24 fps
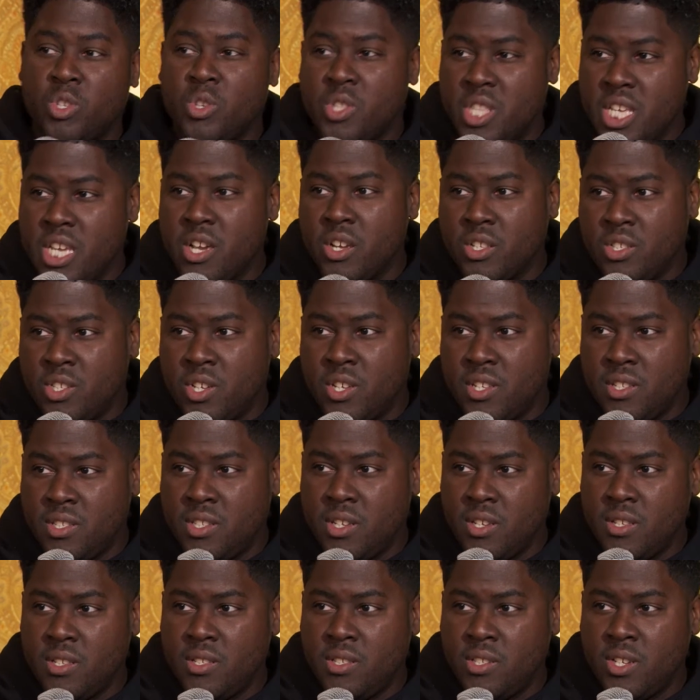to the to,
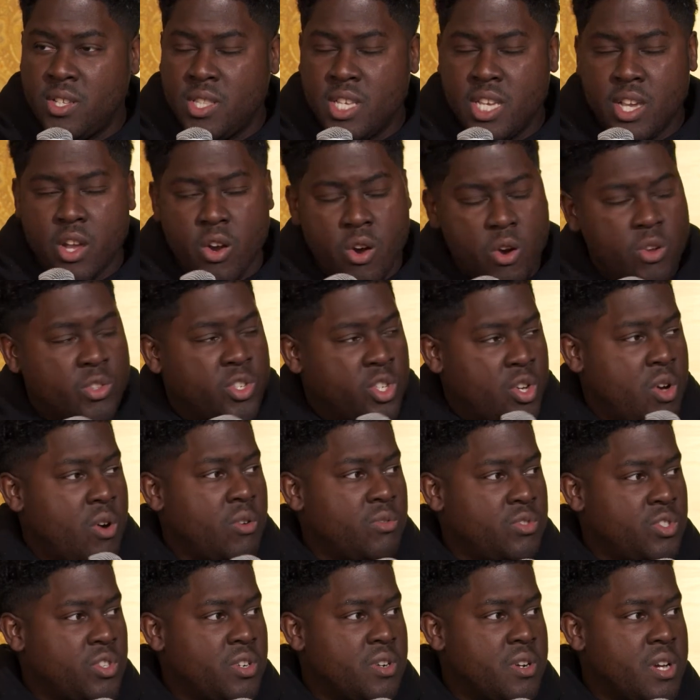to, to the earth's
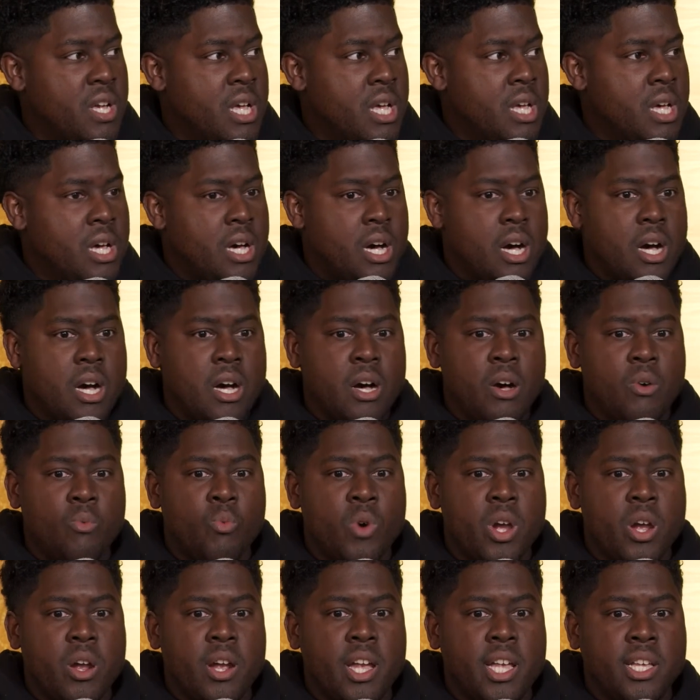culture uh,
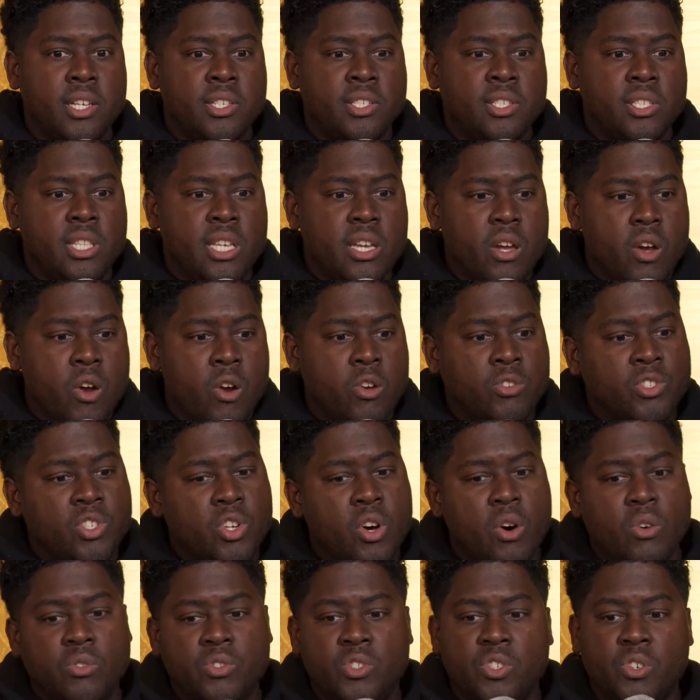whereas the earth's
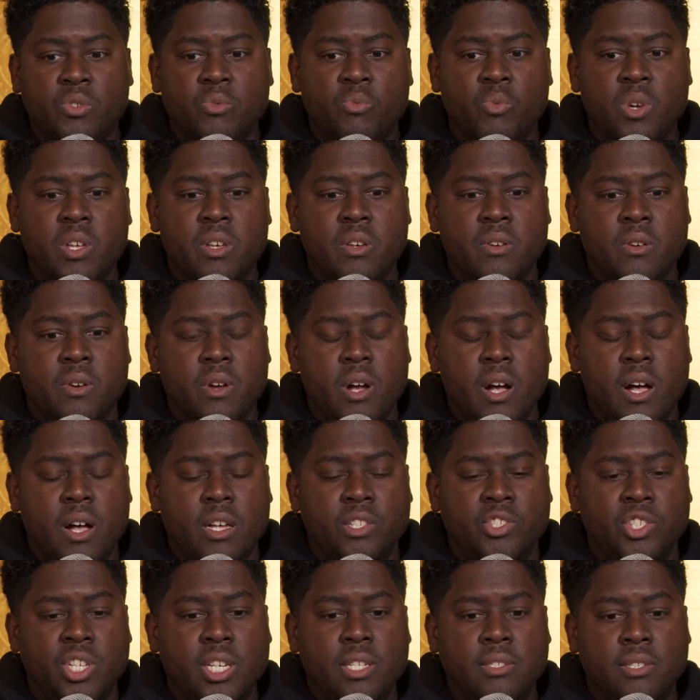culture, where
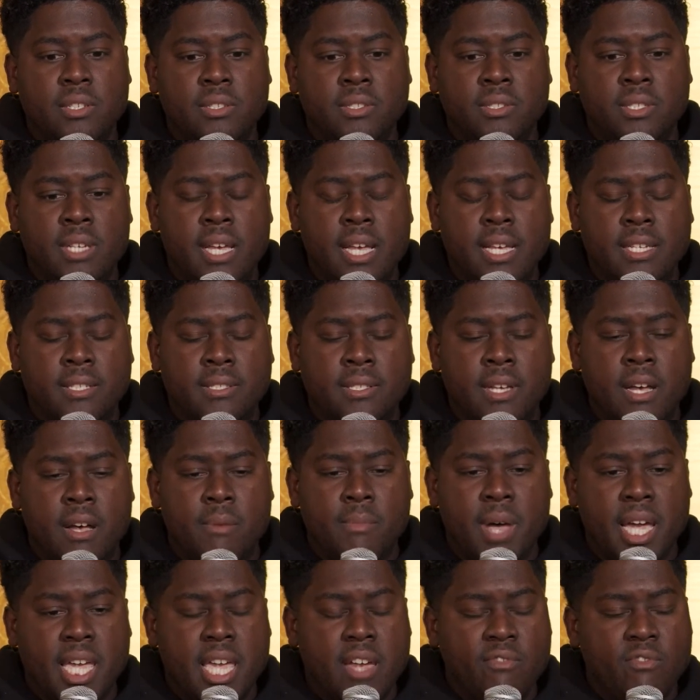uh, Jesus says,
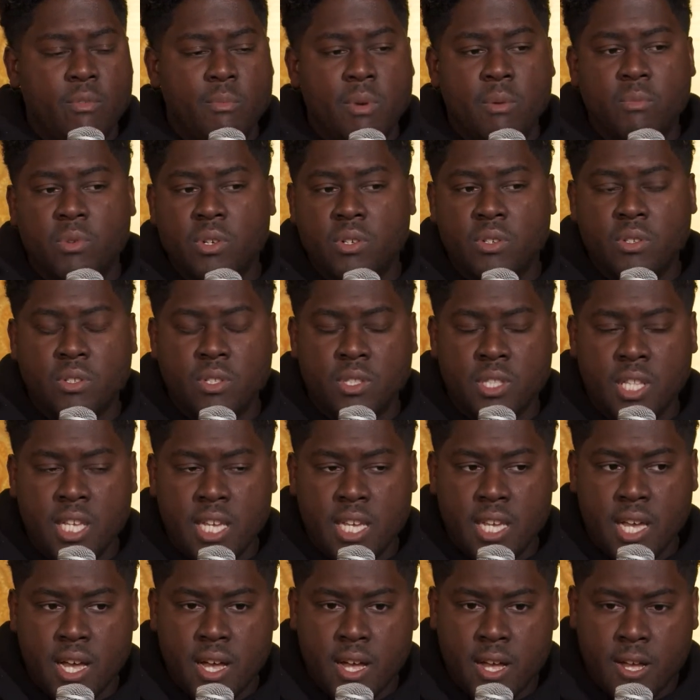um, I can't remember
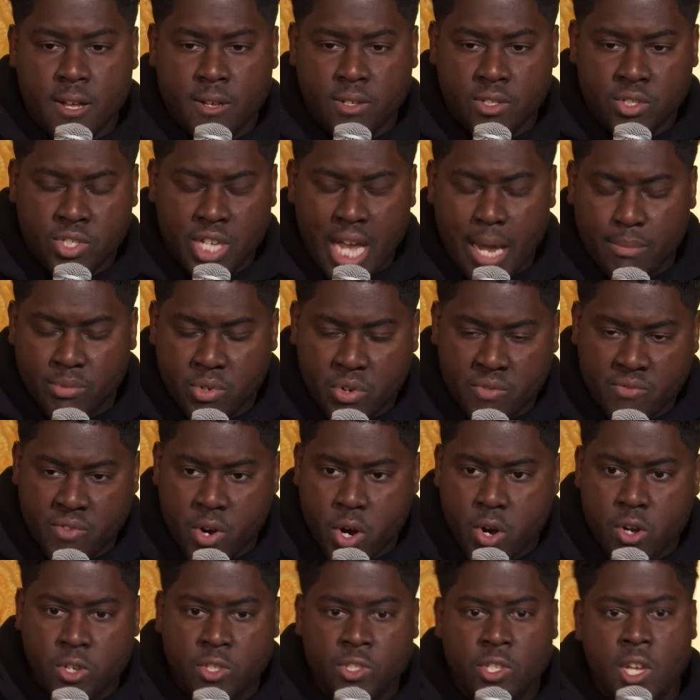the uh, chapter and
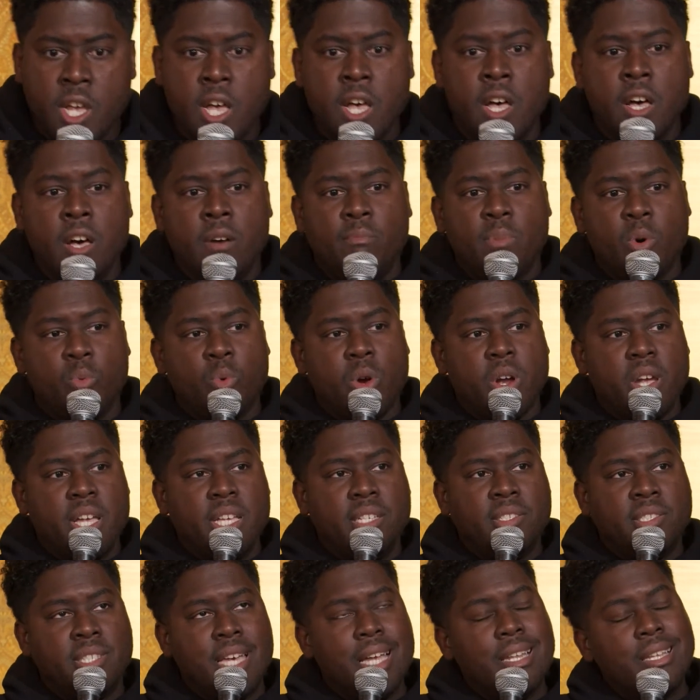verse, but where
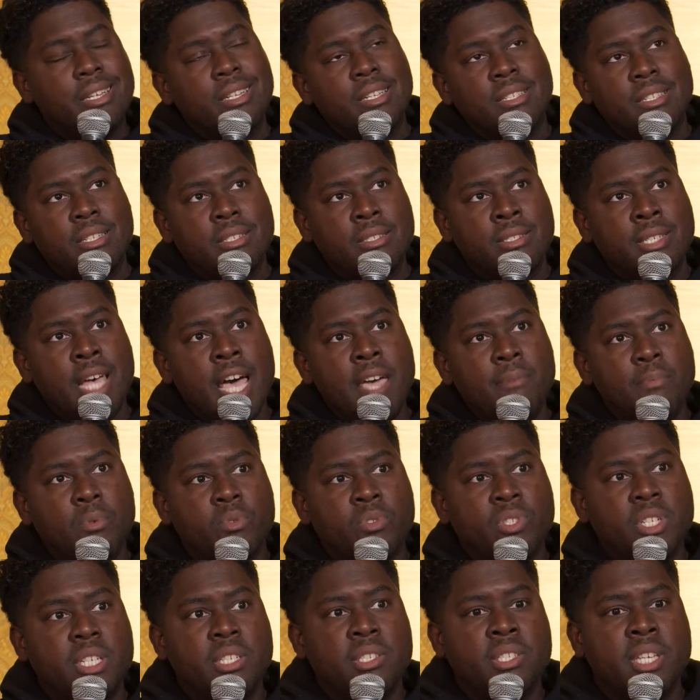he's telling the
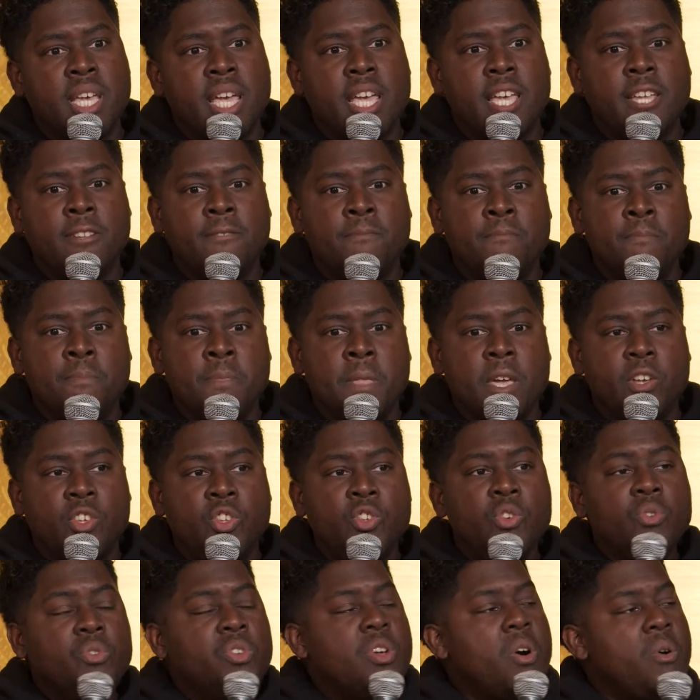disciples, he's saying,
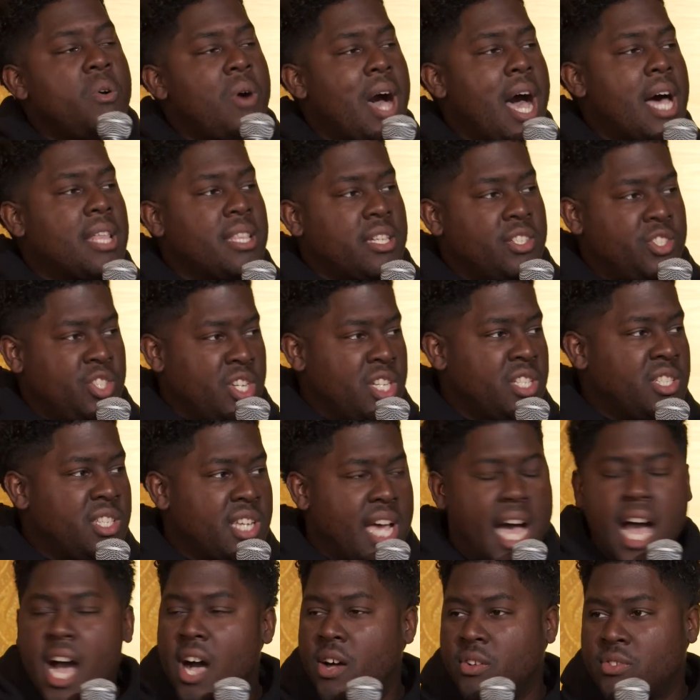"You know how the
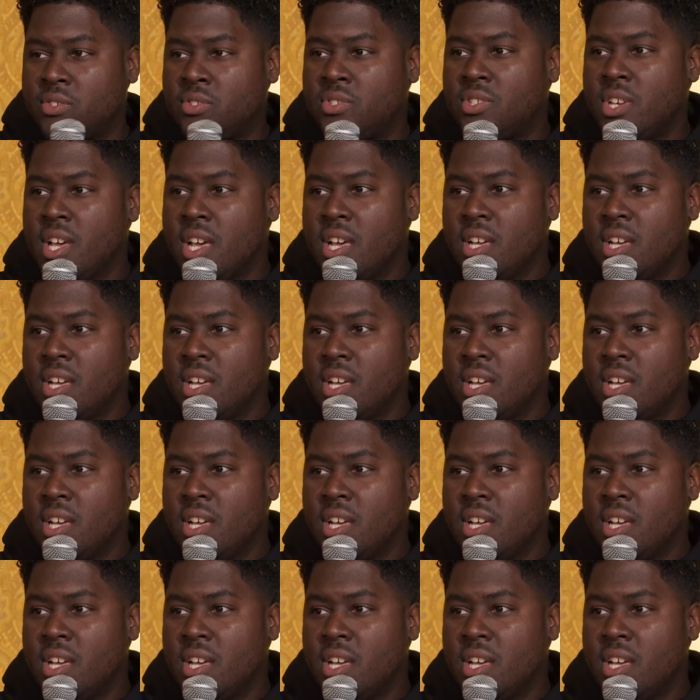Gentiles